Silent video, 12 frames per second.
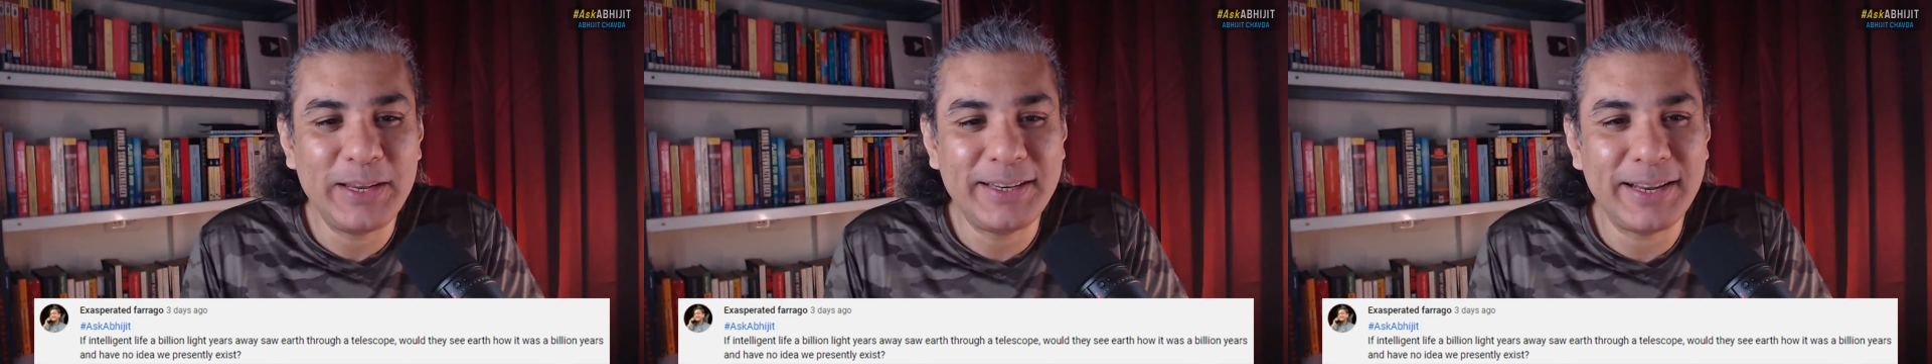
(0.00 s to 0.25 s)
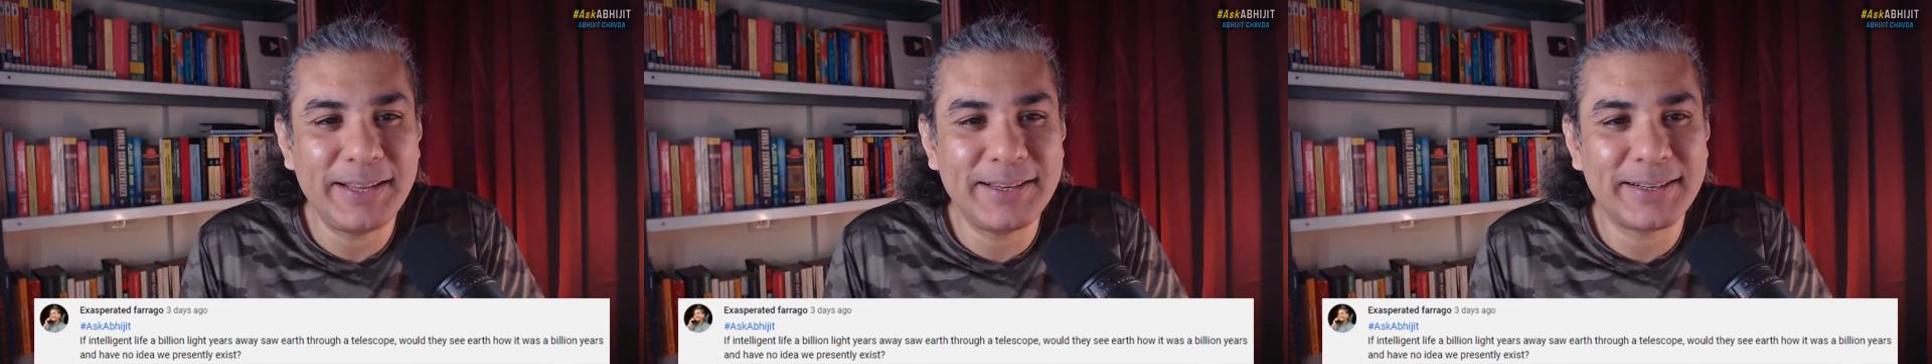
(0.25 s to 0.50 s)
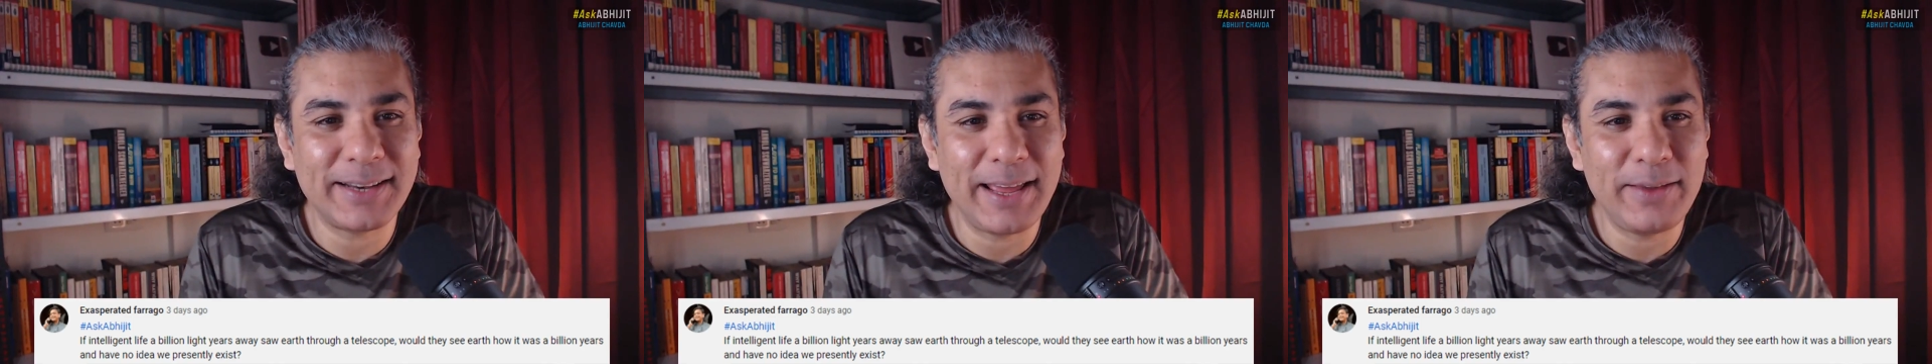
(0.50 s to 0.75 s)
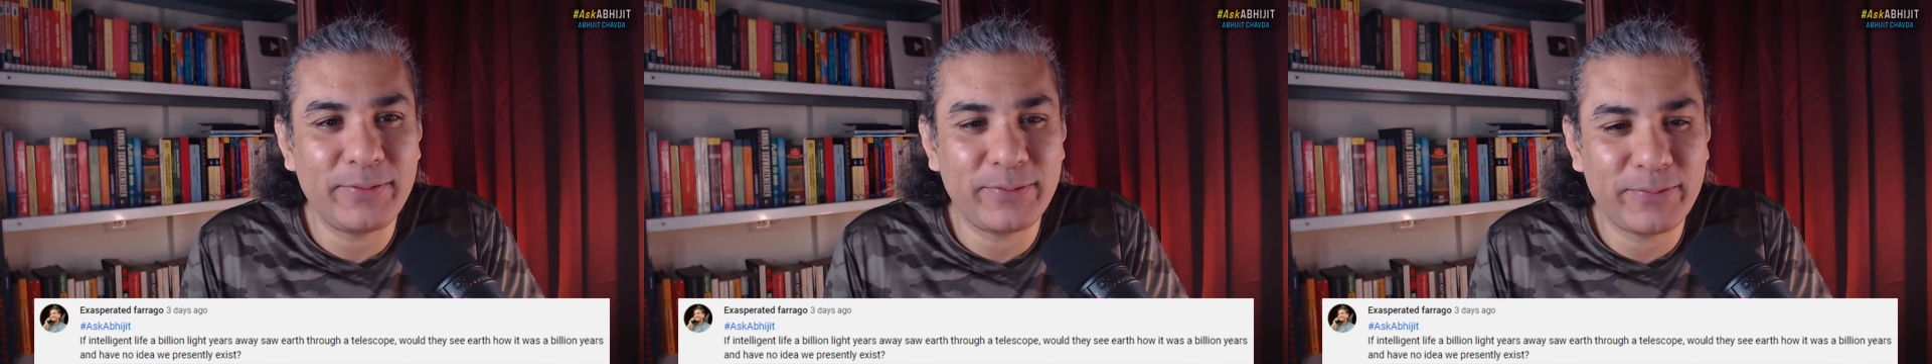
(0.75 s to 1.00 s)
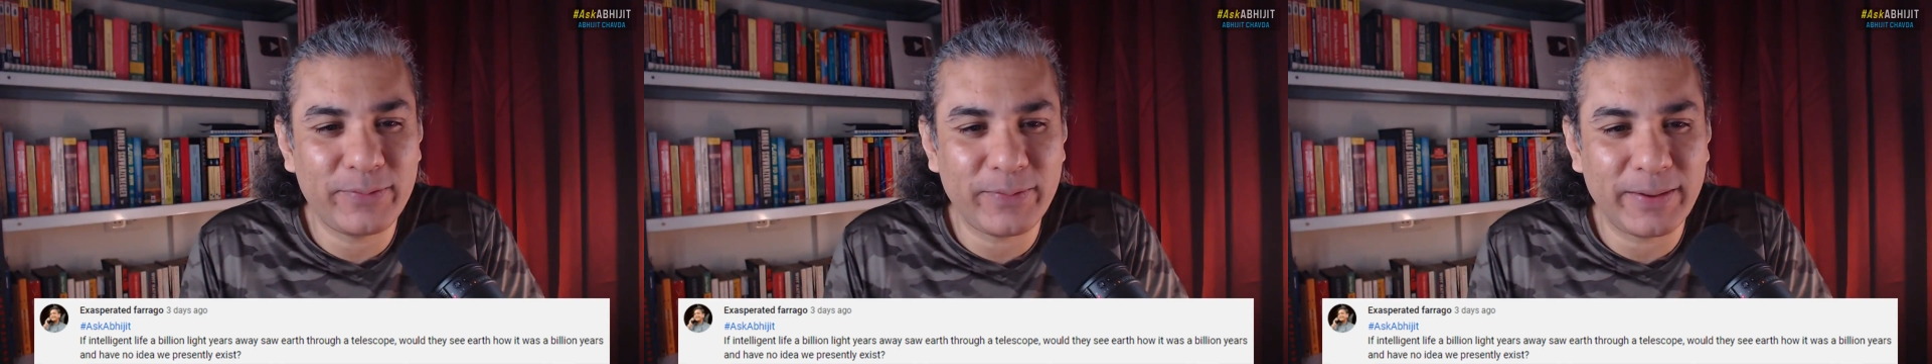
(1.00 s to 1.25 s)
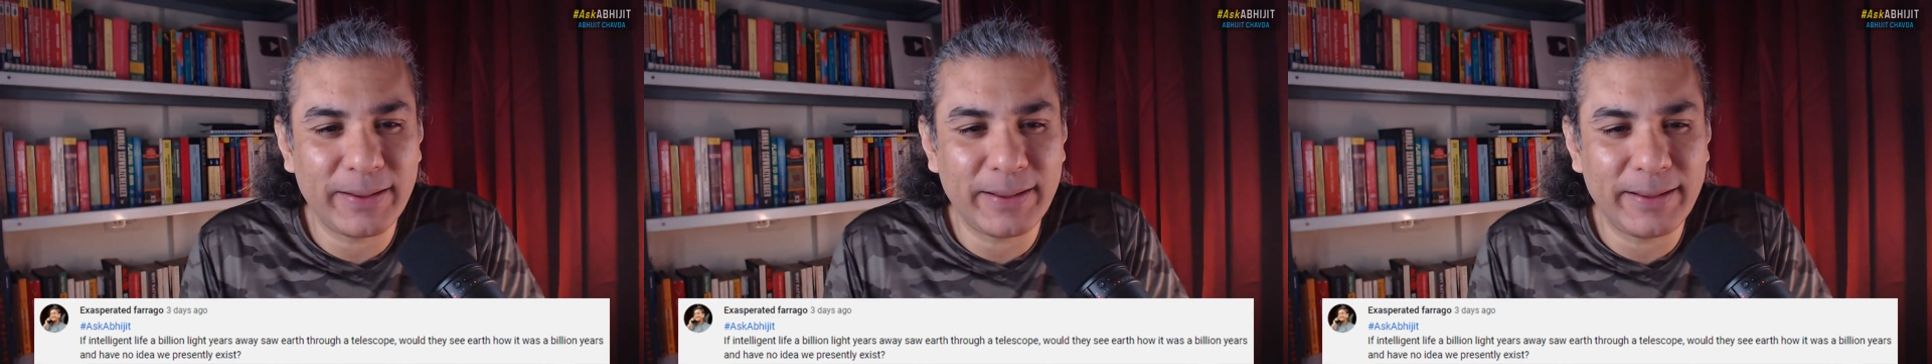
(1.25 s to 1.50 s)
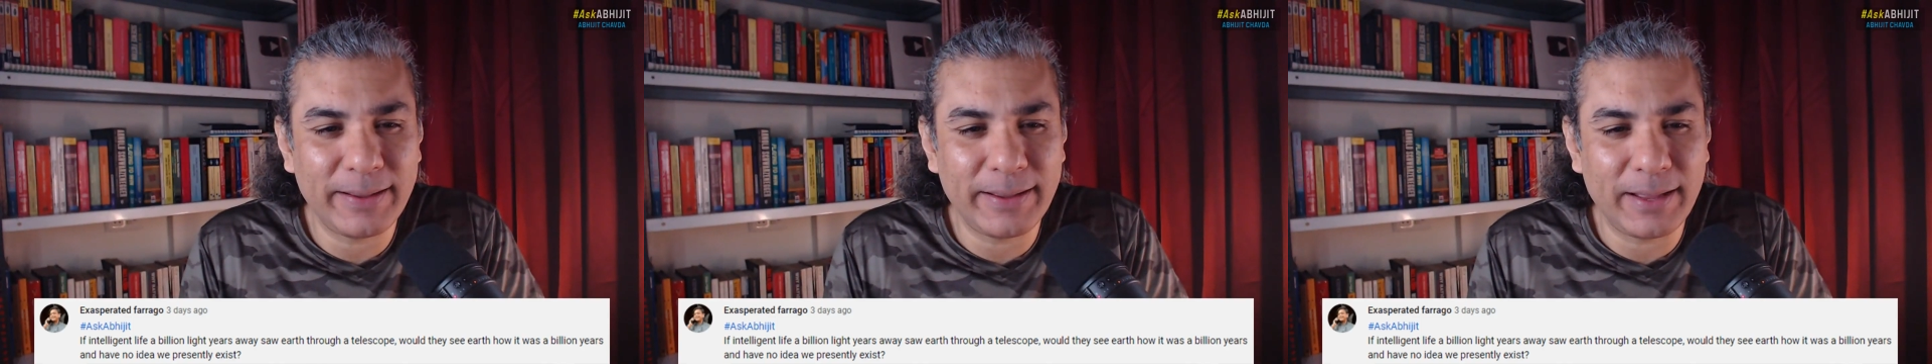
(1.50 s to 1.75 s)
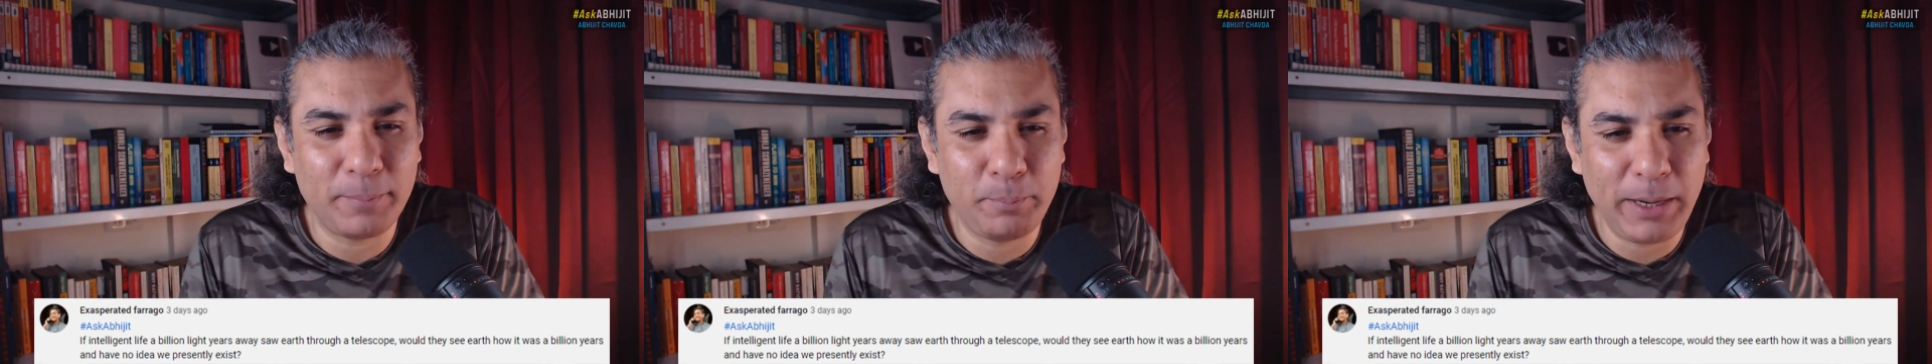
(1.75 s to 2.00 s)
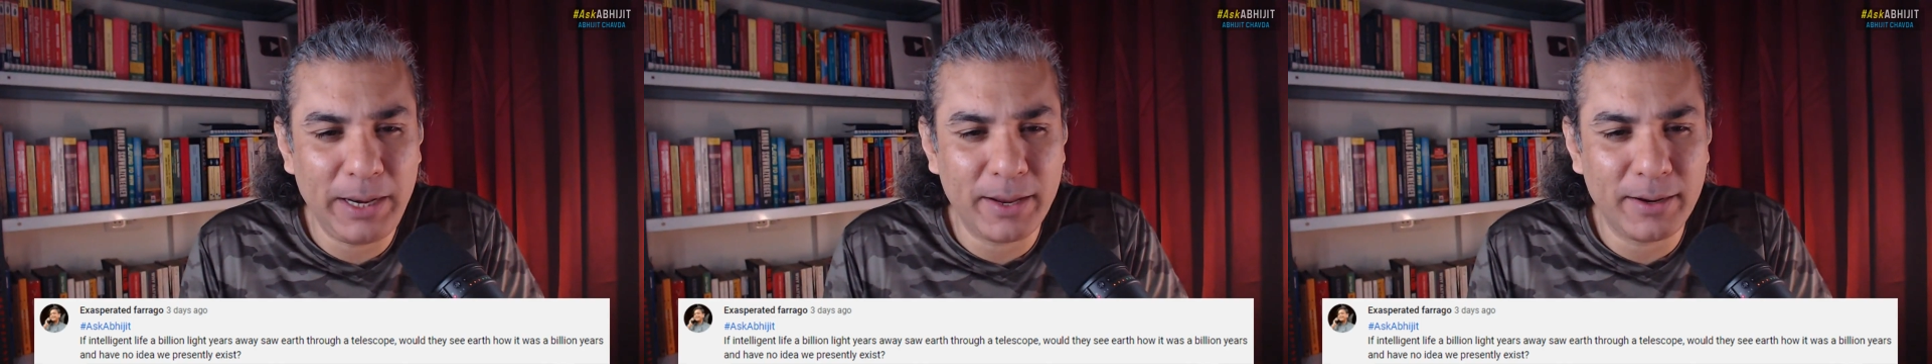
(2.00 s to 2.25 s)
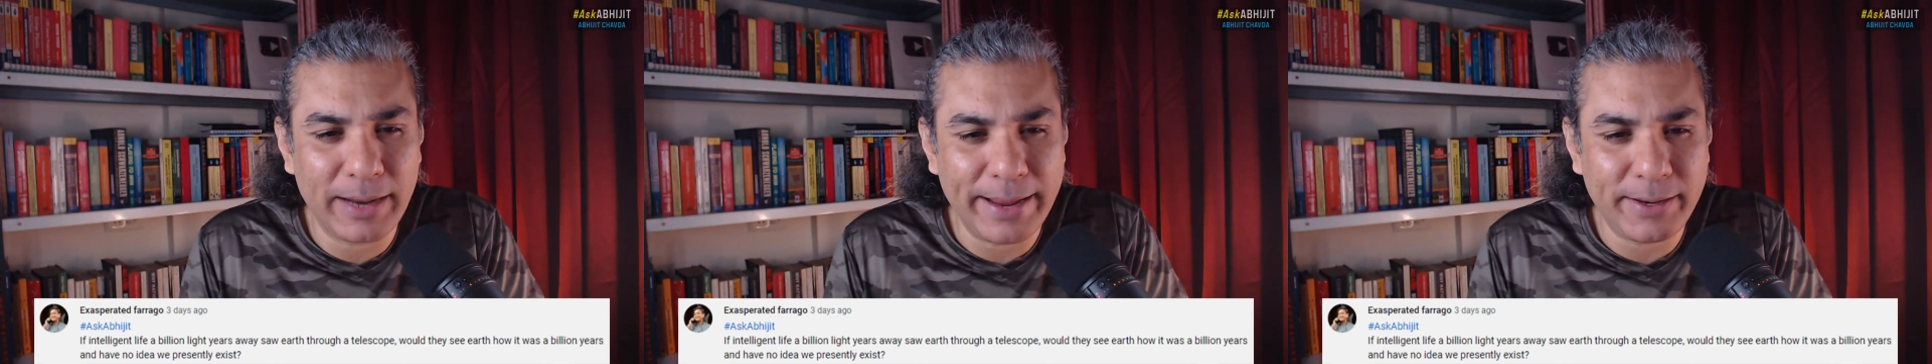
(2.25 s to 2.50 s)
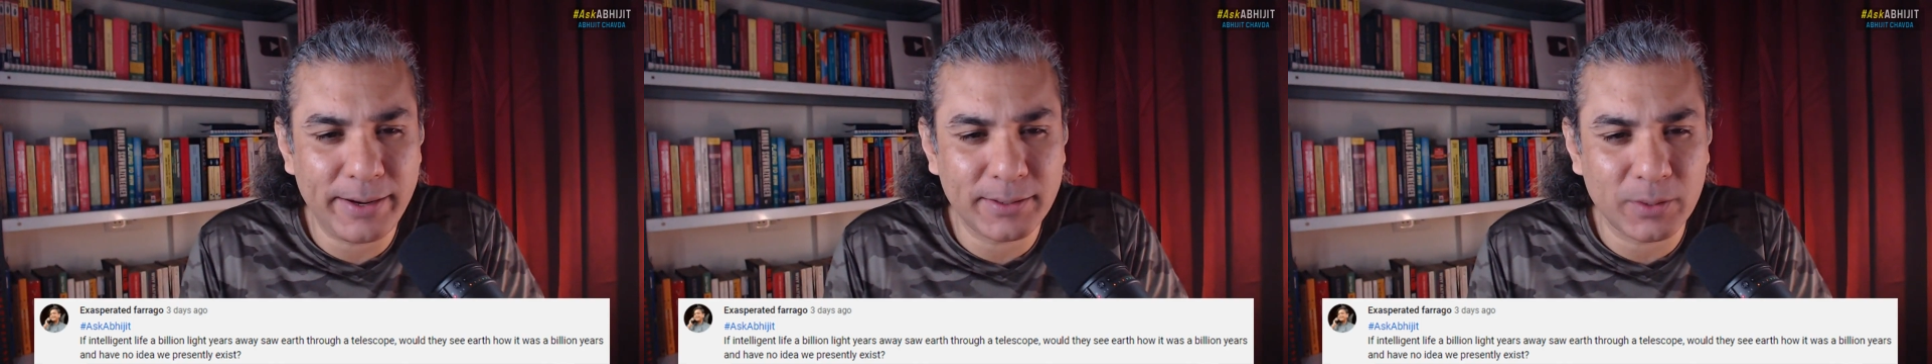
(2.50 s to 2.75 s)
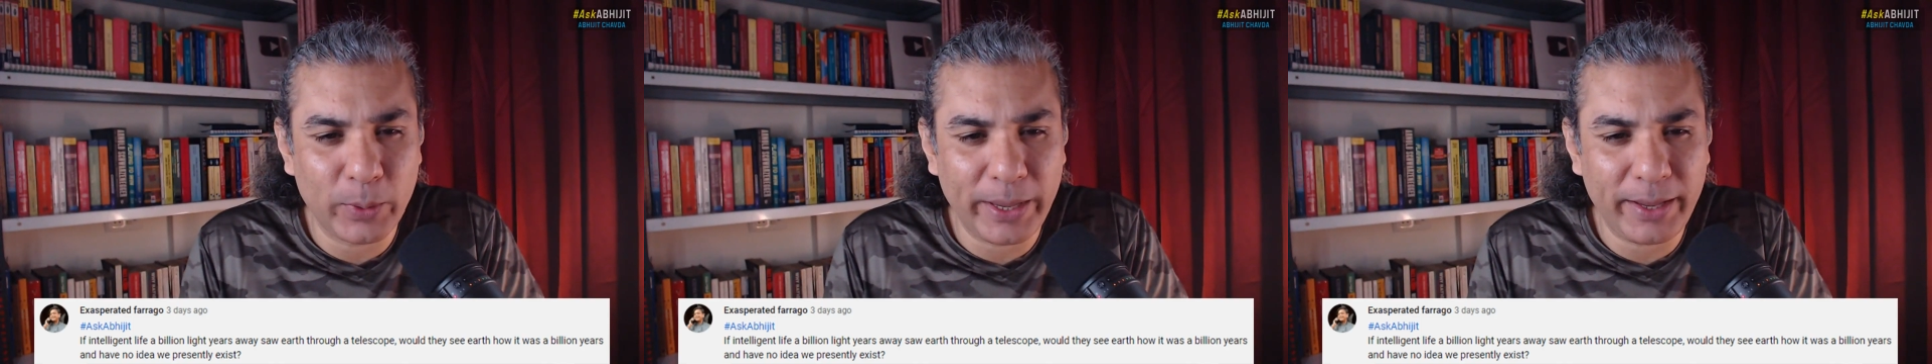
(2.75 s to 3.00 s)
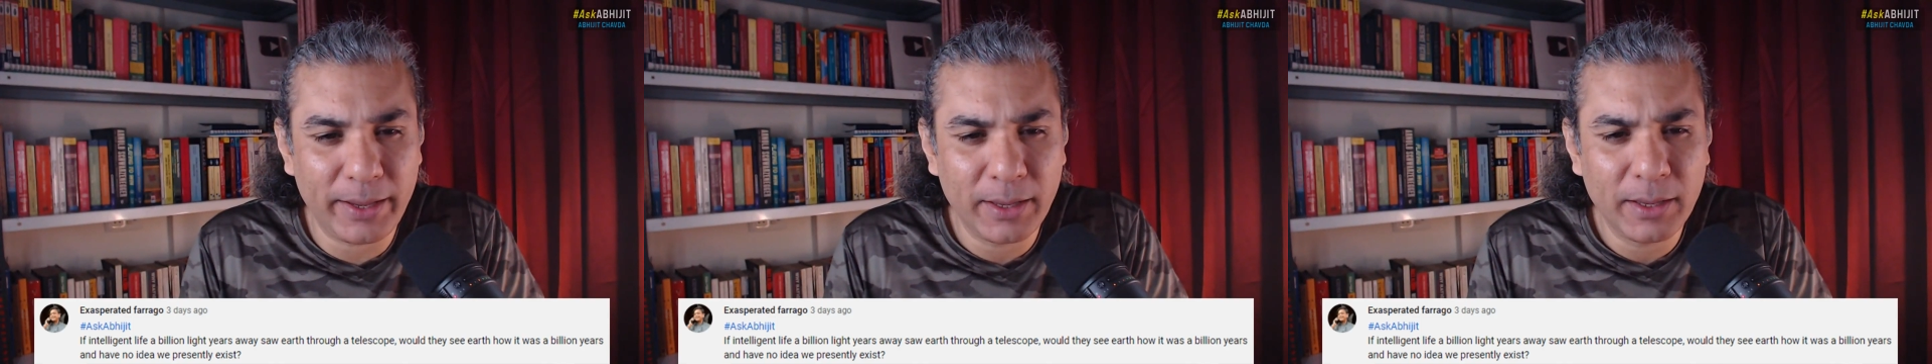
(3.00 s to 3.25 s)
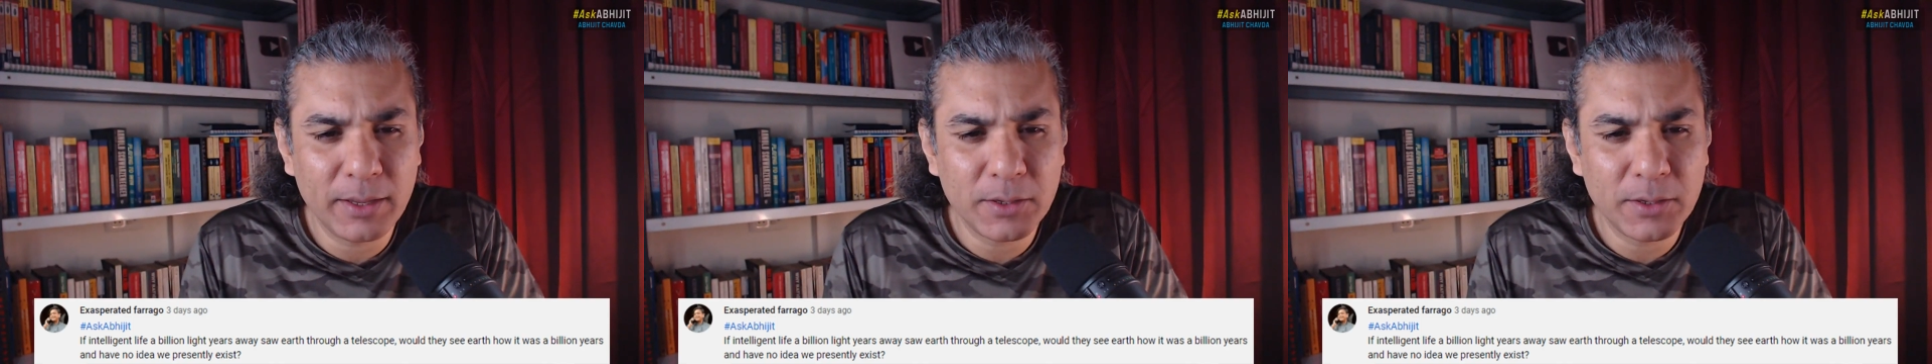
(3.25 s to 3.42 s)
intelligent life a billion light years away